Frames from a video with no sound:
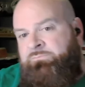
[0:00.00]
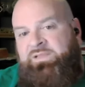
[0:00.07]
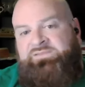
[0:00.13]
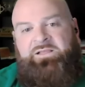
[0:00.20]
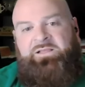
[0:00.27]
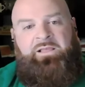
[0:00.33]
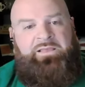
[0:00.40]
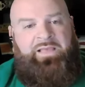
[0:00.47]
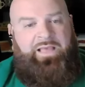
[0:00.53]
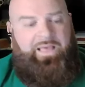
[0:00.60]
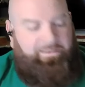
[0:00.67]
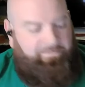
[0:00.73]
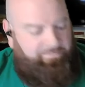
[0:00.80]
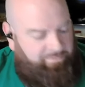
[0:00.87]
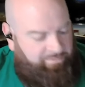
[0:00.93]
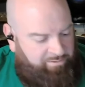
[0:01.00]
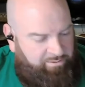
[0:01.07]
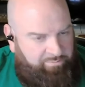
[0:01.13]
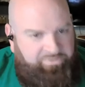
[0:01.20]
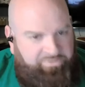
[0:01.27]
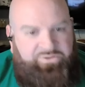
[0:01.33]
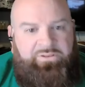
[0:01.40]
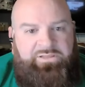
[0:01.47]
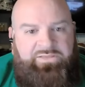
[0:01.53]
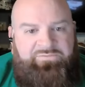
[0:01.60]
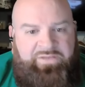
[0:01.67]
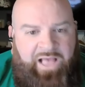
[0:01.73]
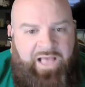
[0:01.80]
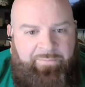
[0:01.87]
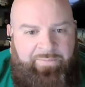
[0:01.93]
That's all I got. Be sure to leave
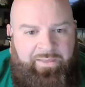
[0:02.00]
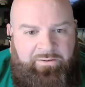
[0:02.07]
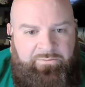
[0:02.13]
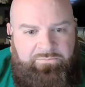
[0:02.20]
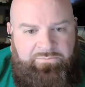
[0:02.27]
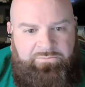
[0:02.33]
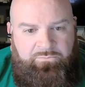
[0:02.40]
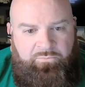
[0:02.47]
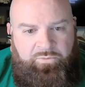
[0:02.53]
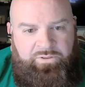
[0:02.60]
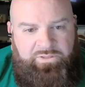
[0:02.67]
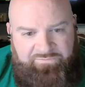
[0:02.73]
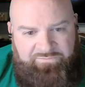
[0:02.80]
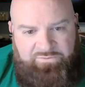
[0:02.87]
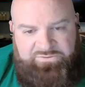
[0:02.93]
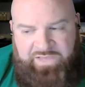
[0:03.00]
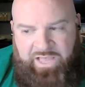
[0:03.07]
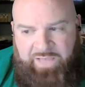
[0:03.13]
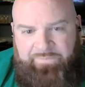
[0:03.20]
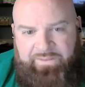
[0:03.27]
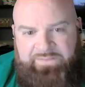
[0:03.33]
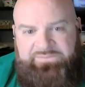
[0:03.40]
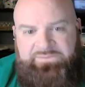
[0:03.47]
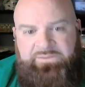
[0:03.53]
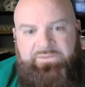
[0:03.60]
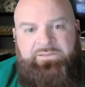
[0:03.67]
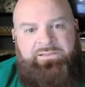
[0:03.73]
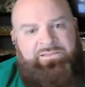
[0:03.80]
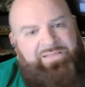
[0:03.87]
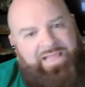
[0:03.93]
a comment. We love those comments.
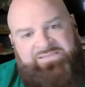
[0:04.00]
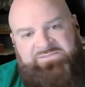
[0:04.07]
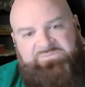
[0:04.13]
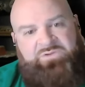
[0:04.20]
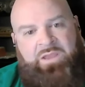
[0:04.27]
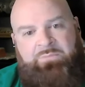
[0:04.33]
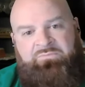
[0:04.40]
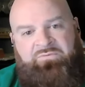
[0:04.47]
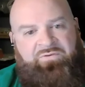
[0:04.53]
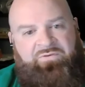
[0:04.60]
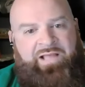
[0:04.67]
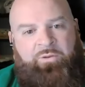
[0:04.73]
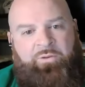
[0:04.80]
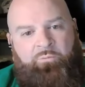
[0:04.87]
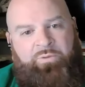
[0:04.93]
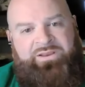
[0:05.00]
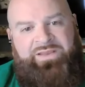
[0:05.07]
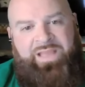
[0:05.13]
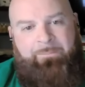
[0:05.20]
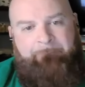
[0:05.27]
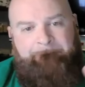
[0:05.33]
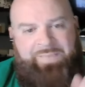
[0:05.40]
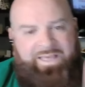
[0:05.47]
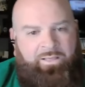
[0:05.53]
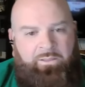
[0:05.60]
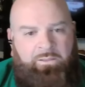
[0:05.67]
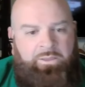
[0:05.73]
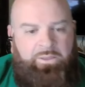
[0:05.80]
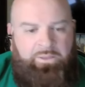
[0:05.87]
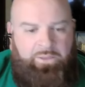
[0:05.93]
Like, subscribe, and follow. Ring that
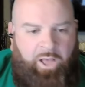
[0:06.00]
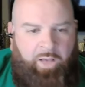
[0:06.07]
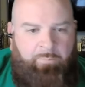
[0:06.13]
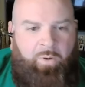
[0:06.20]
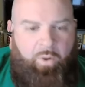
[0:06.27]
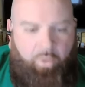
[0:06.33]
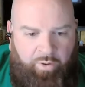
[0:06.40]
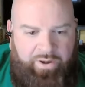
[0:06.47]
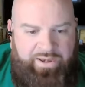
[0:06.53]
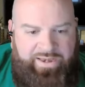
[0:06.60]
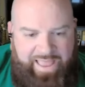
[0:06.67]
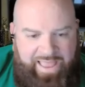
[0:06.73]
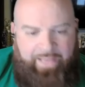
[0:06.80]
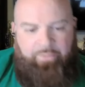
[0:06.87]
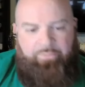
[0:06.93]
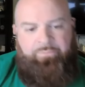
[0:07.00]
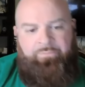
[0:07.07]
bell. Come on now.